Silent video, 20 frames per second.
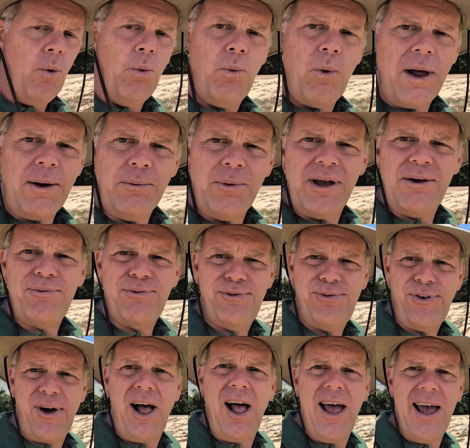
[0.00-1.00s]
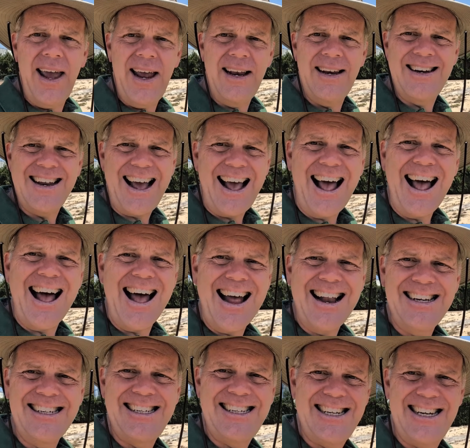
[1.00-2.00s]
When we find
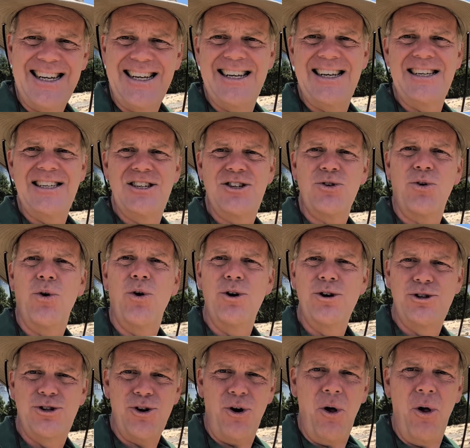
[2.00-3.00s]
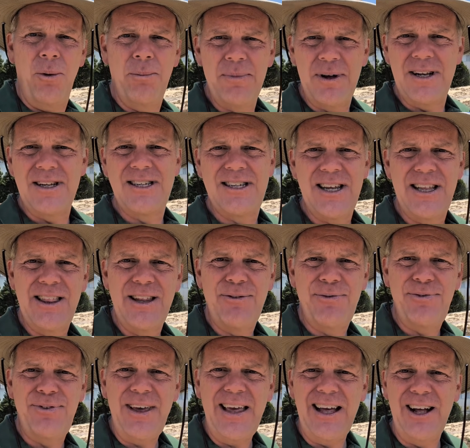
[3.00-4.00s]
antas or dolmens in the
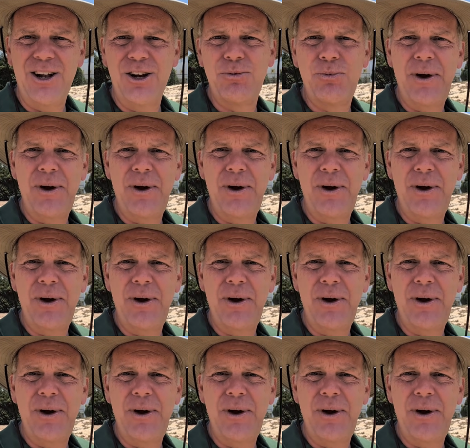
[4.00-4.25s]
field,